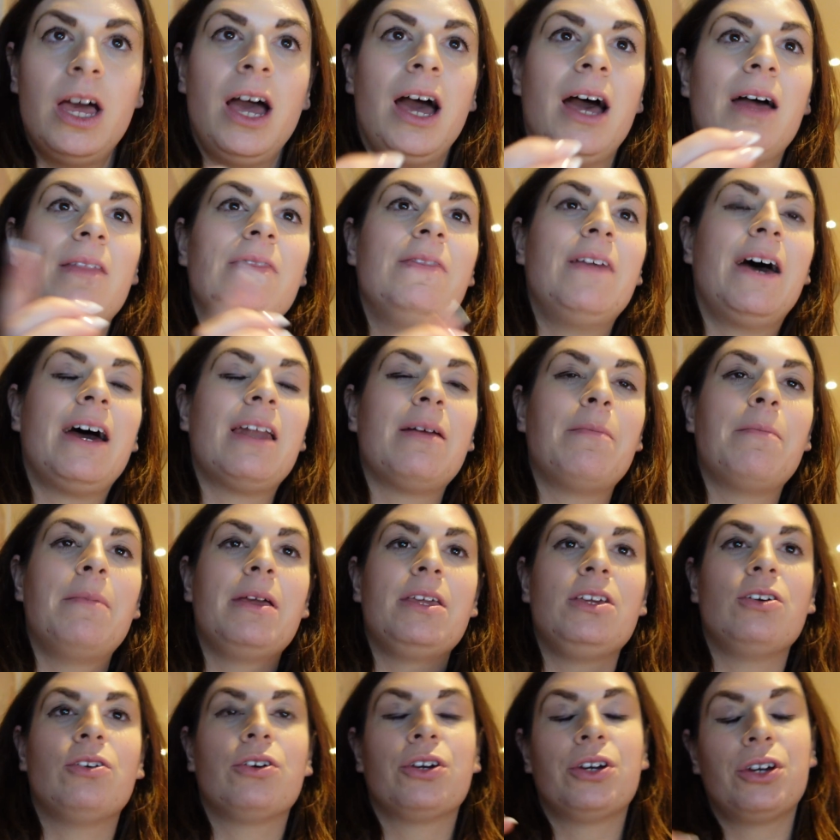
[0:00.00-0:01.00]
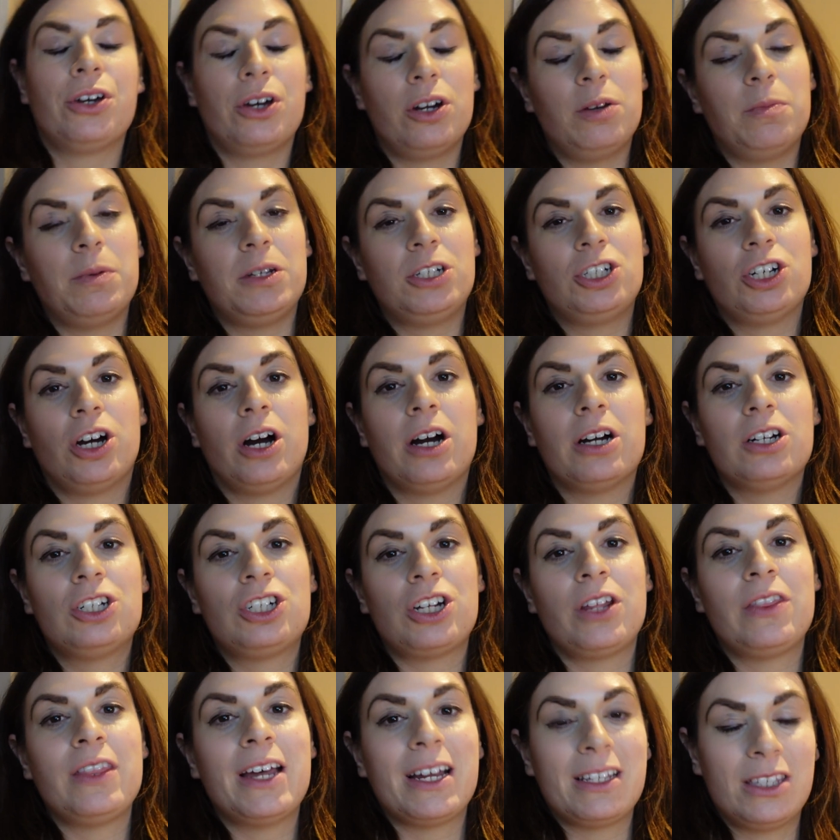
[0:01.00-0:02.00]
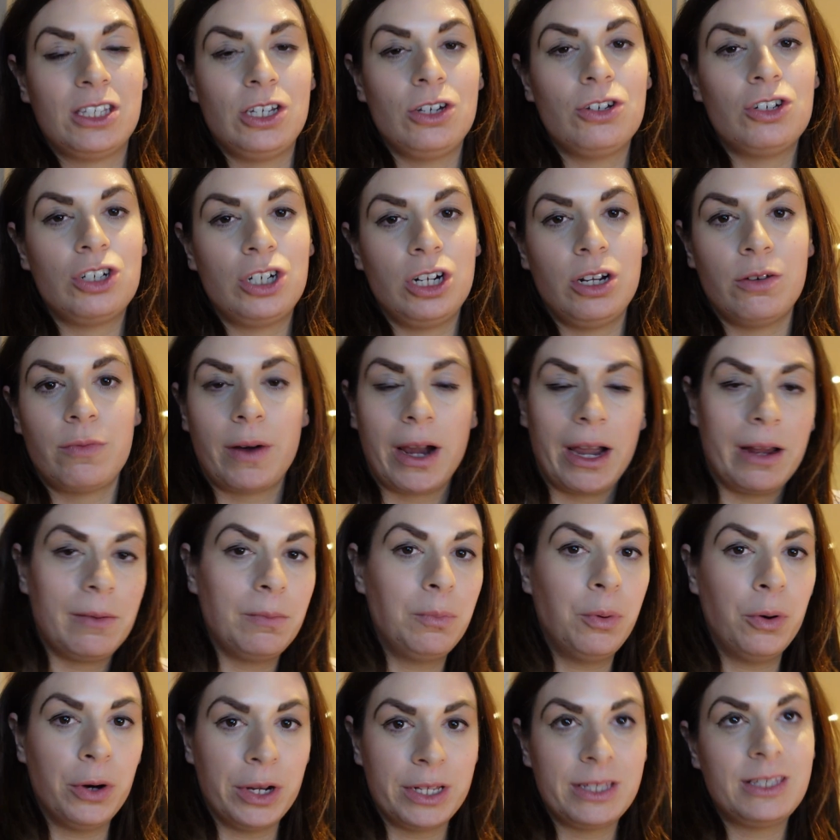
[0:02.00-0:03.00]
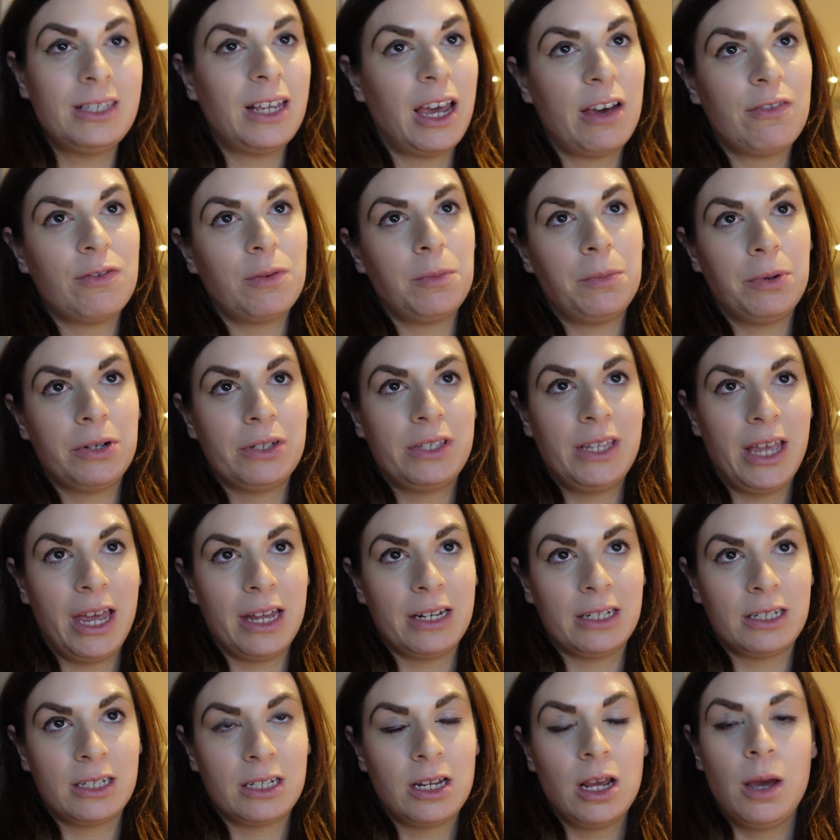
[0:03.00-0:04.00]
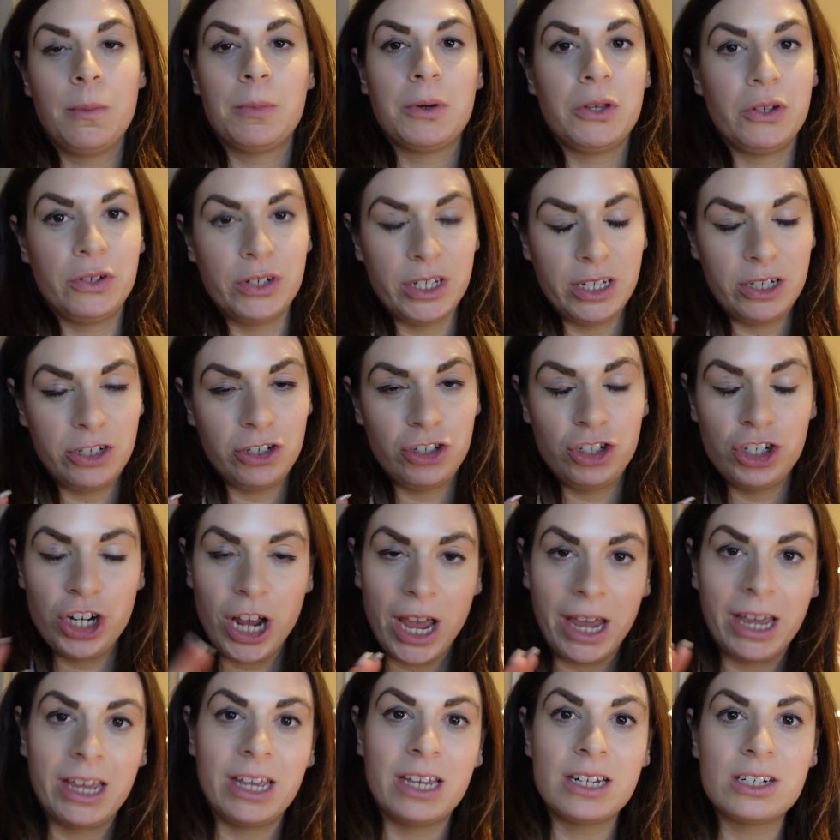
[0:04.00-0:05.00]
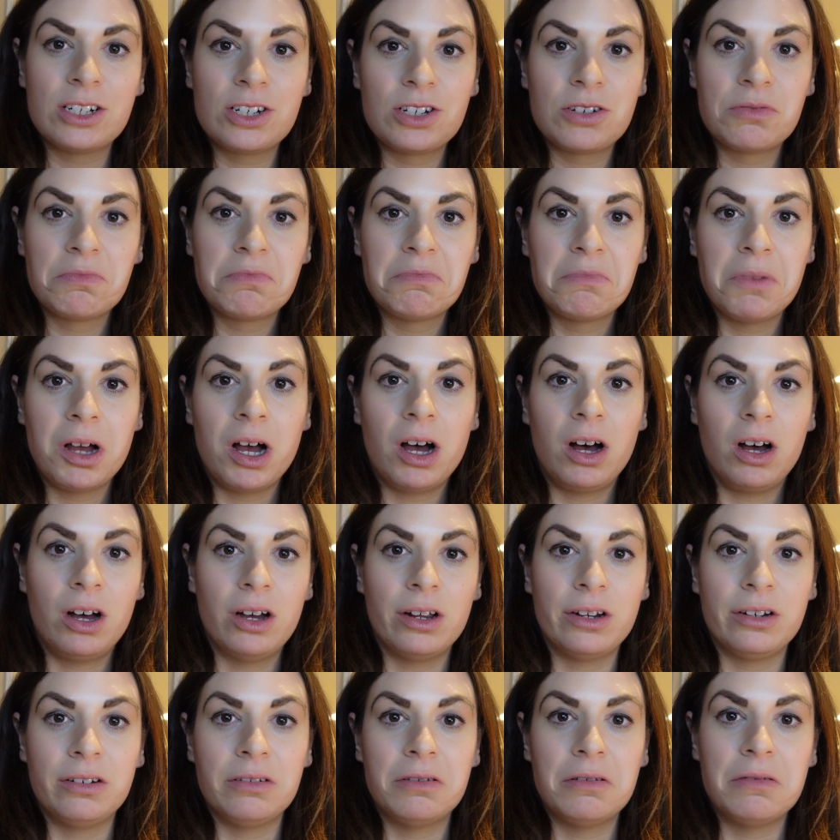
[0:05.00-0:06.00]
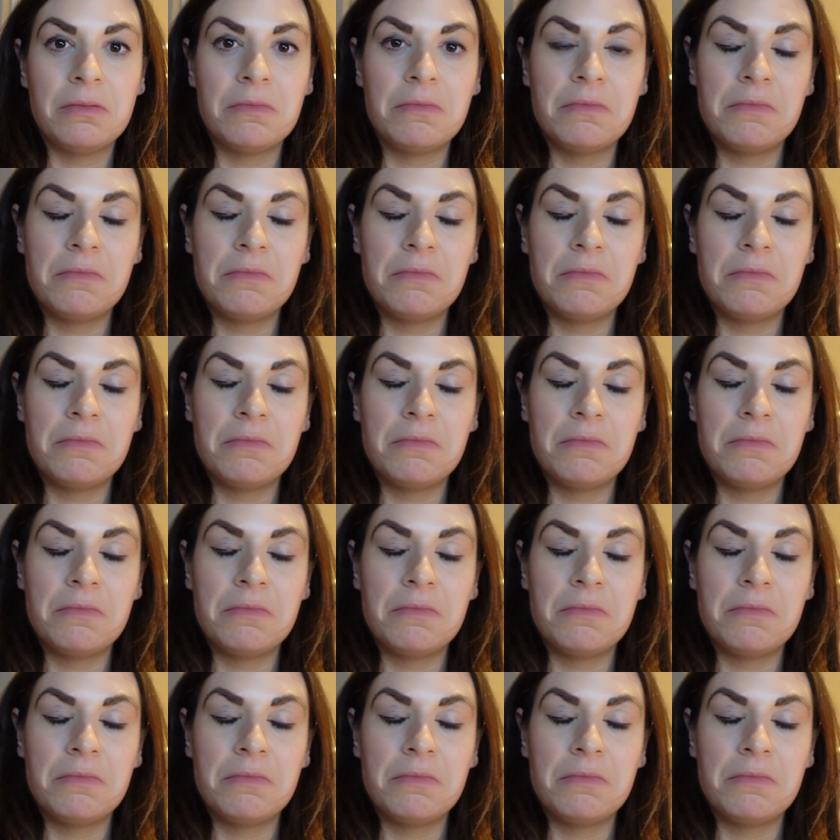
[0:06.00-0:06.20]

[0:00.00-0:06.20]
and that you're going to be charged, and that's usually around 0.7%, but you'll need to check it on